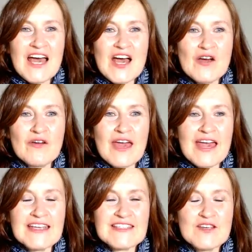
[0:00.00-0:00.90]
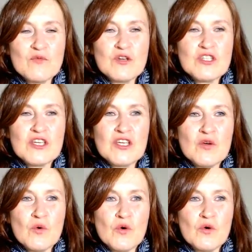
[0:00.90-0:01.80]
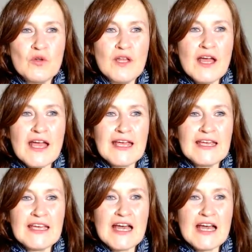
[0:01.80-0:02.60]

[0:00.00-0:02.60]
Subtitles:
Okay, so wishing you all a